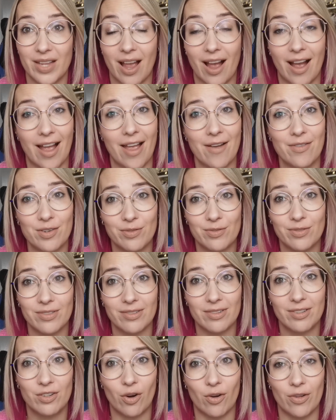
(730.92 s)
I
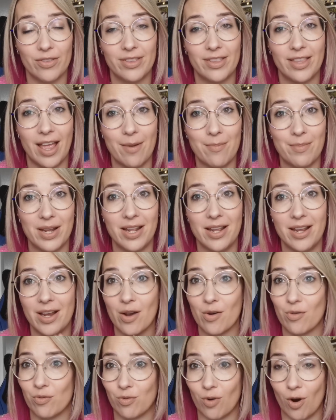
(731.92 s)
haven't got that many
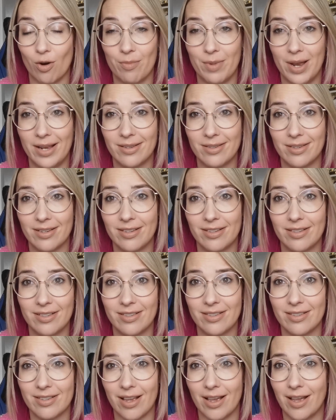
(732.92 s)

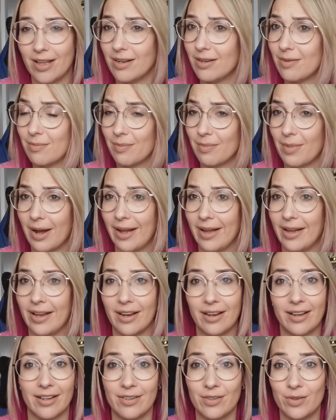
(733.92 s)
romances in
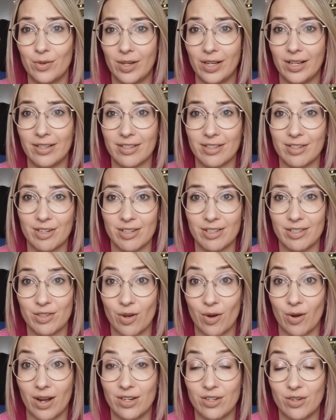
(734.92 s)
my Kindle list,
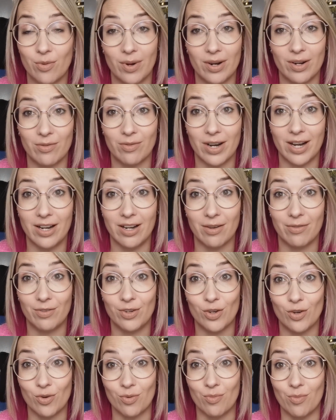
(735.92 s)
so I do want to read a
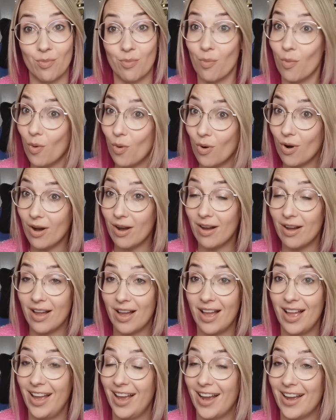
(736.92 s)
few more,
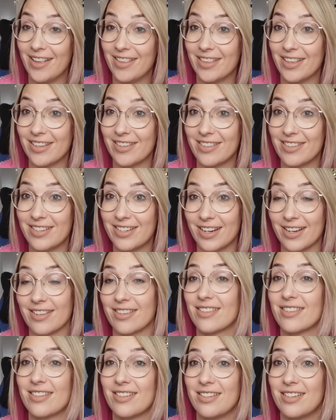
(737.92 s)
and this
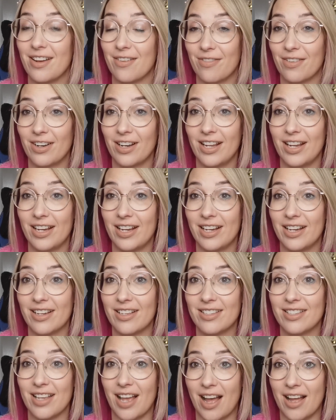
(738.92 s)
just definitely
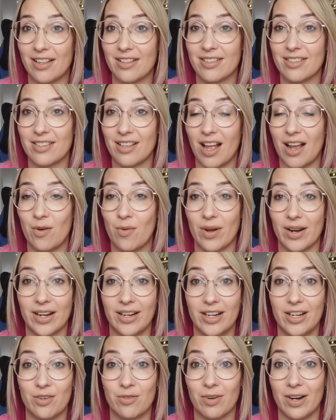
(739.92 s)
sounds like one I
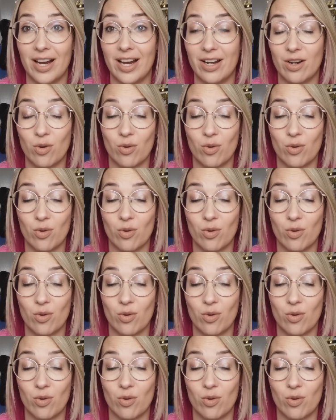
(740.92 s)
need to read.